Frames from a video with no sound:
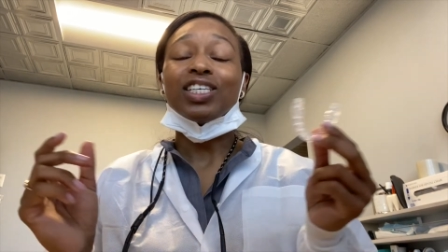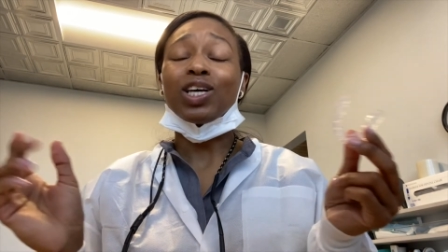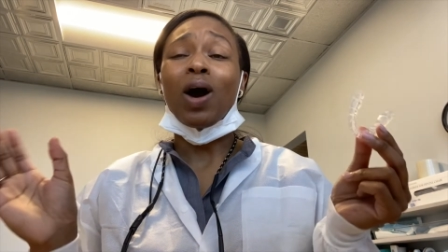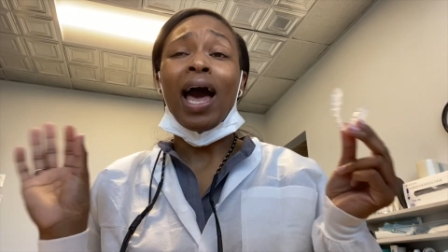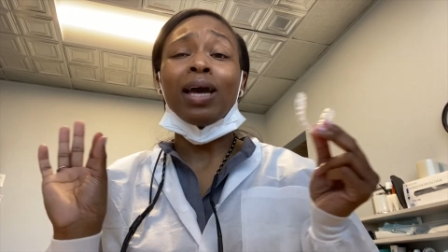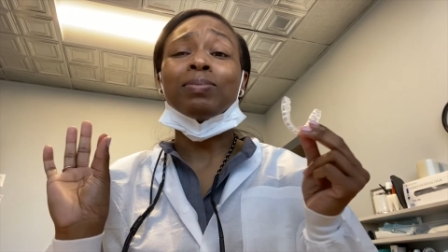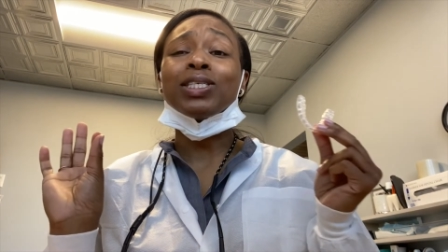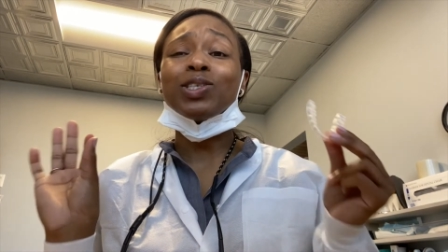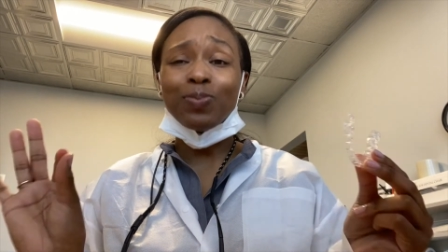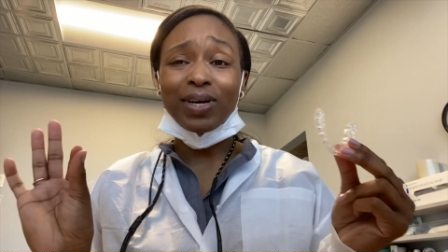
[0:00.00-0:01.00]
So I am
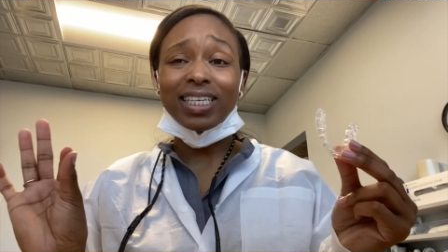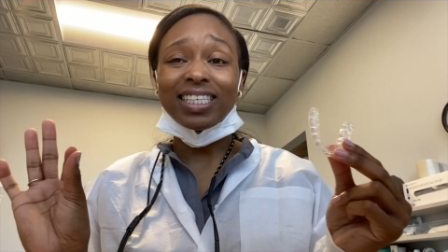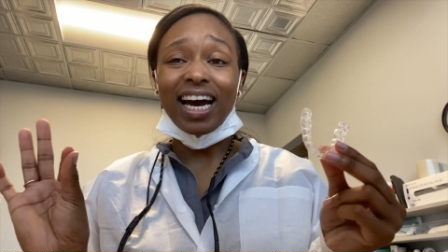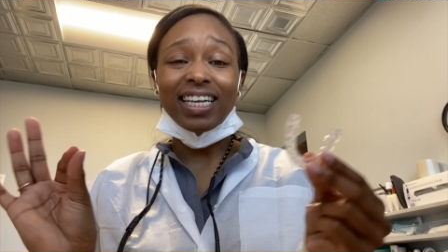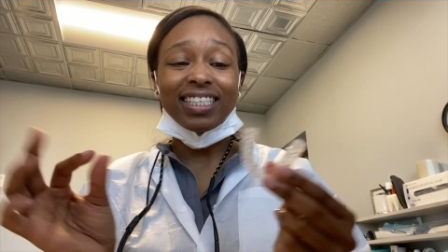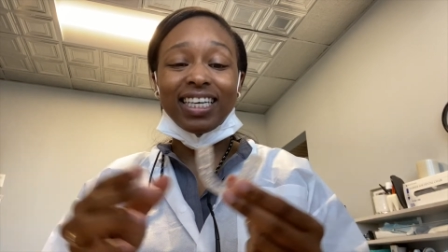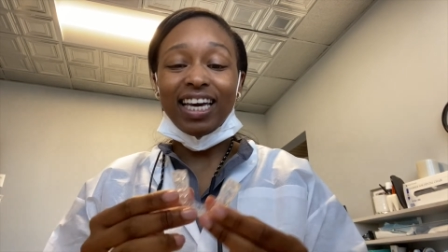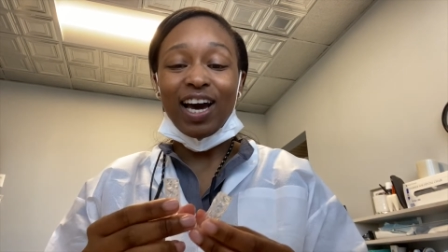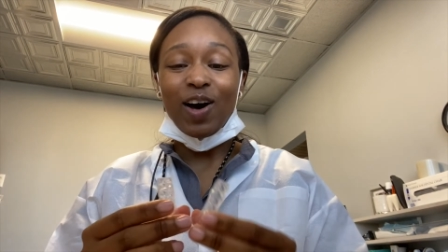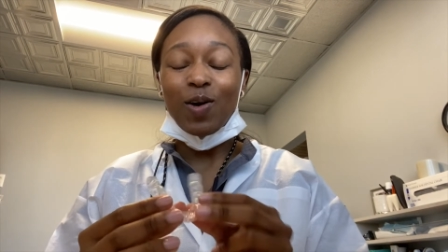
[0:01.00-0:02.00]
super excited to
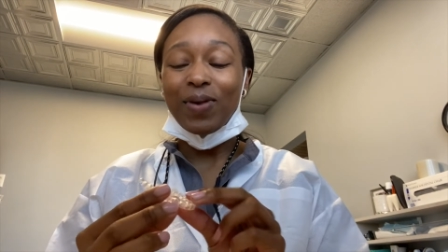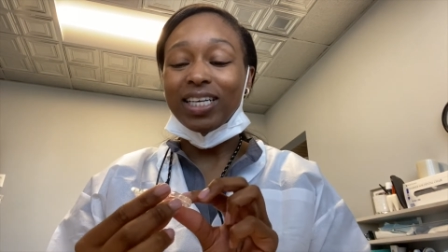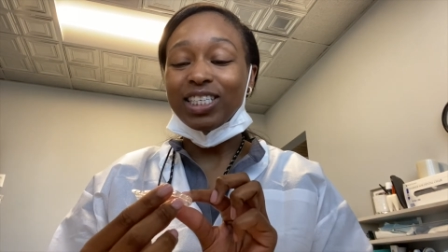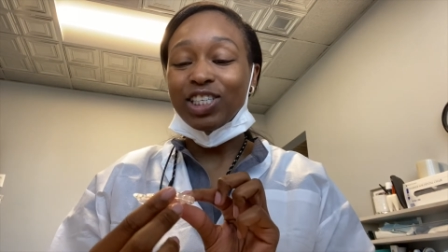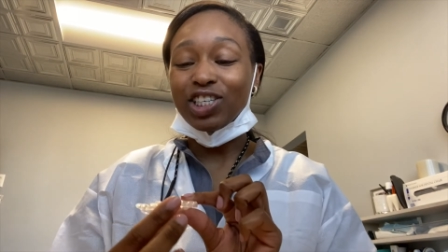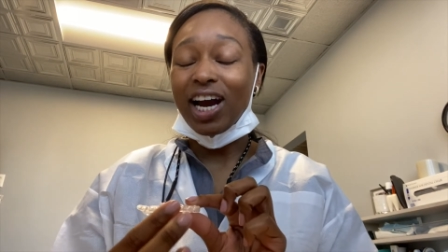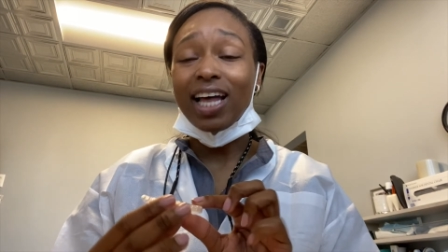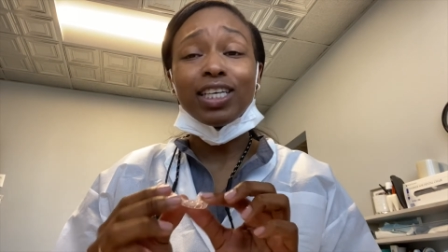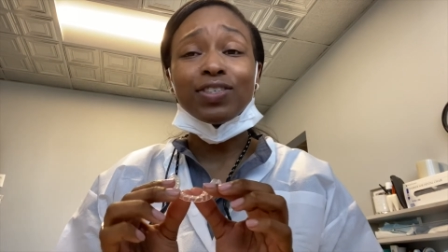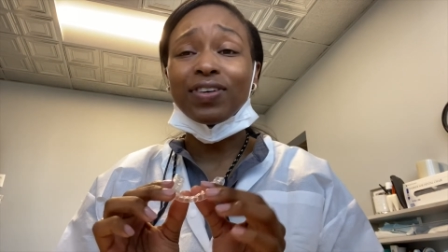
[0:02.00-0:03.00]
get home and to try
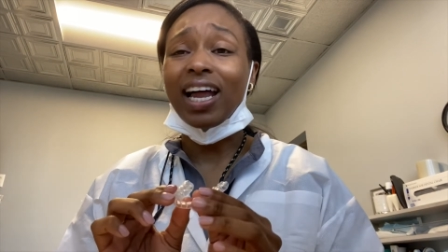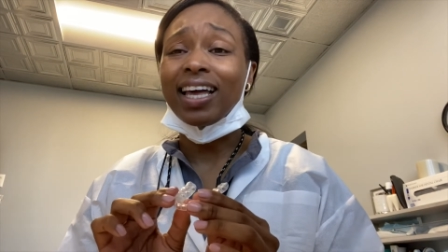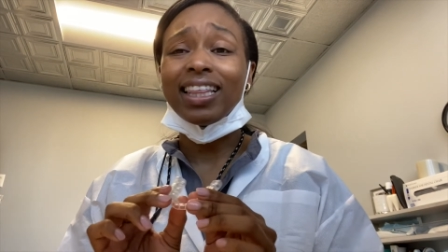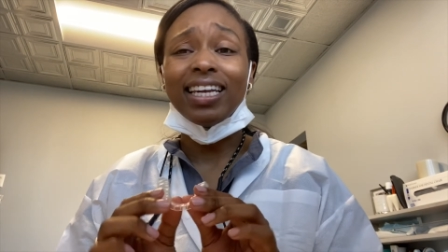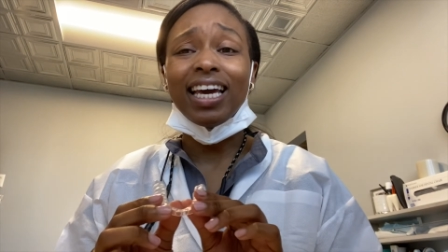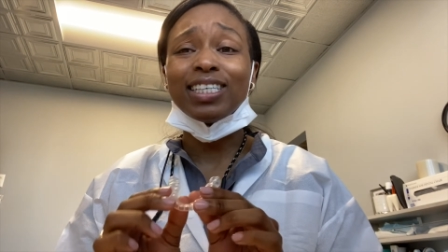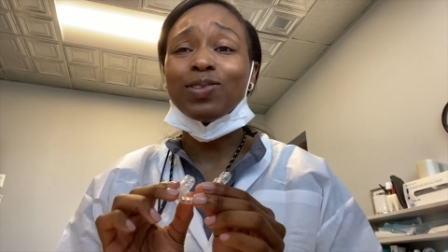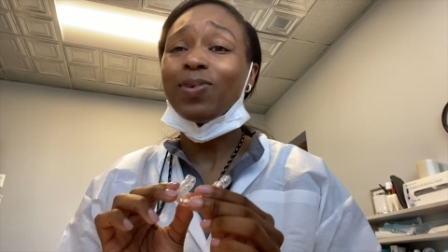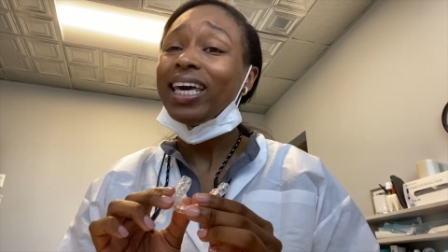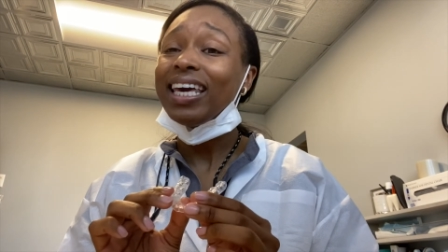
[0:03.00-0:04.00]
this for like the next
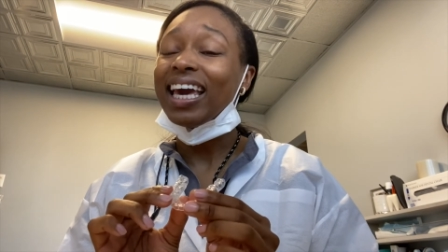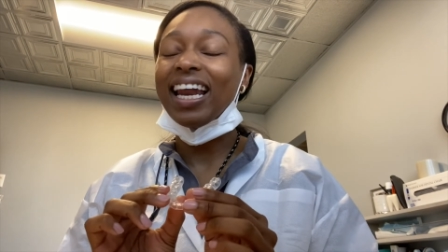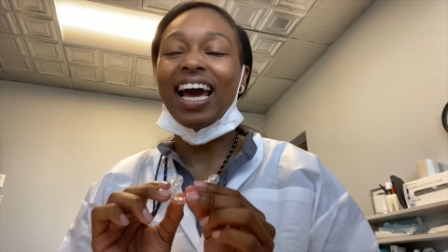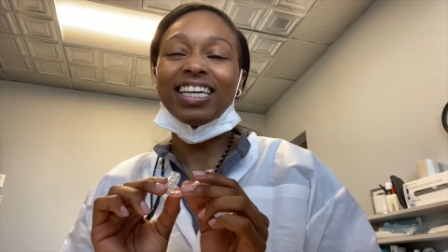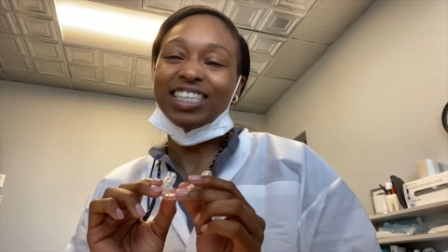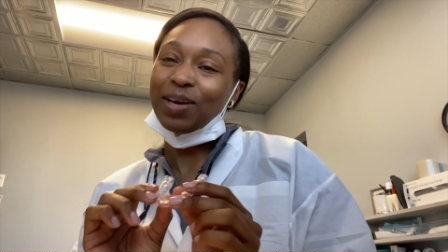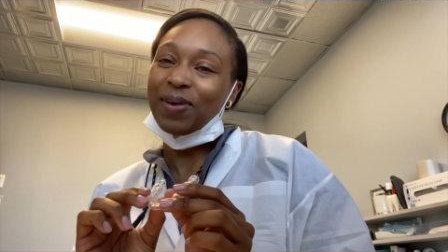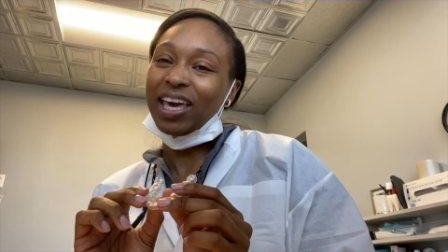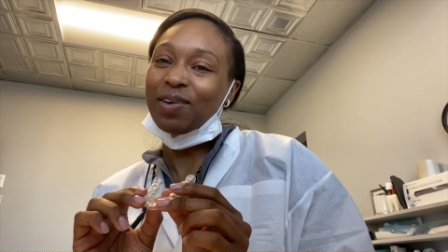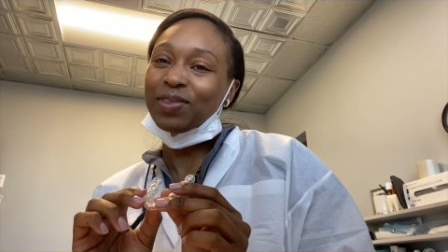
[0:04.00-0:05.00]
week and I'll check
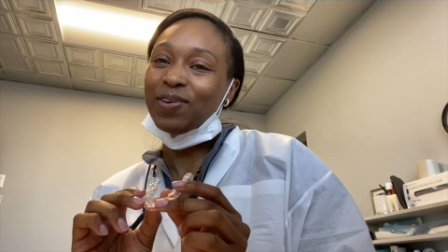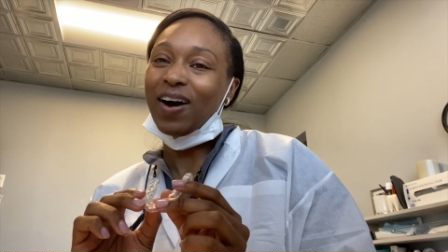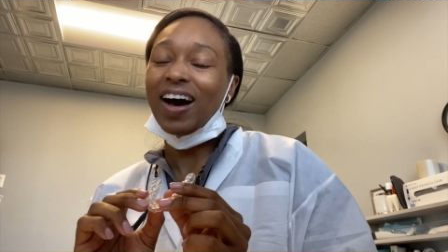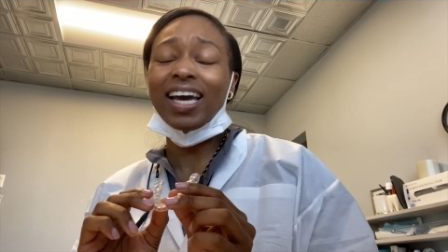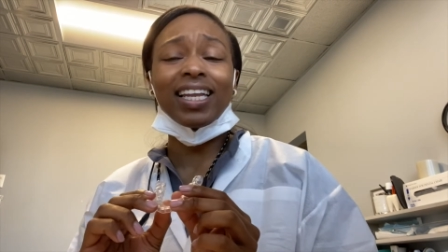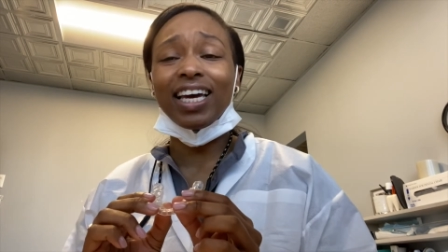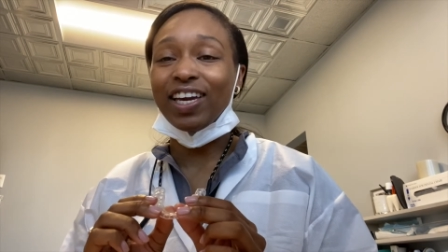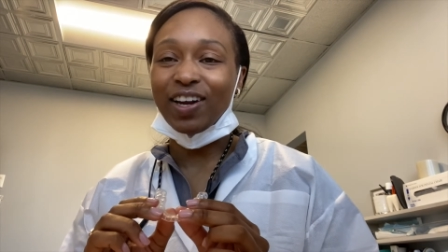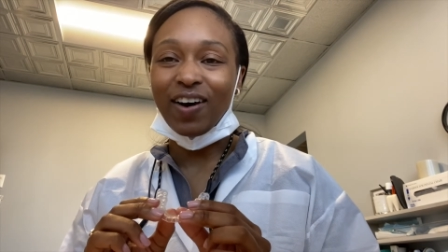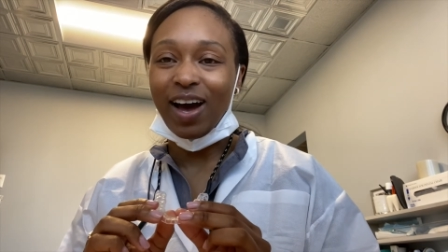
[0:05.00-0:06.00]
back in with you all and let
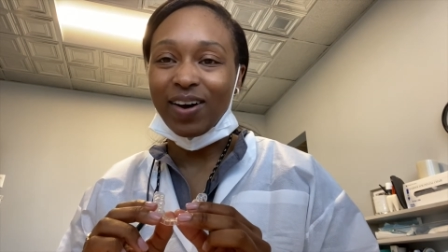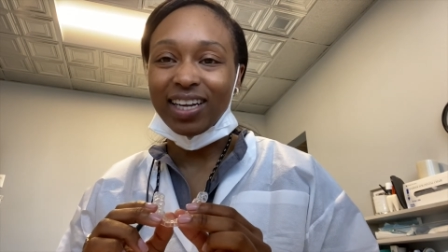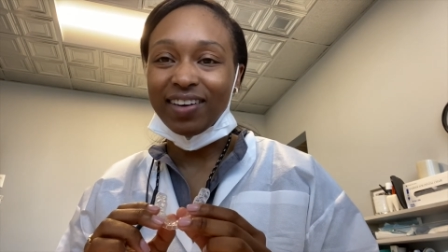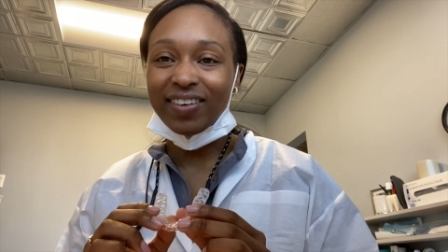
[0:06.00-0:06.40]
you know how I love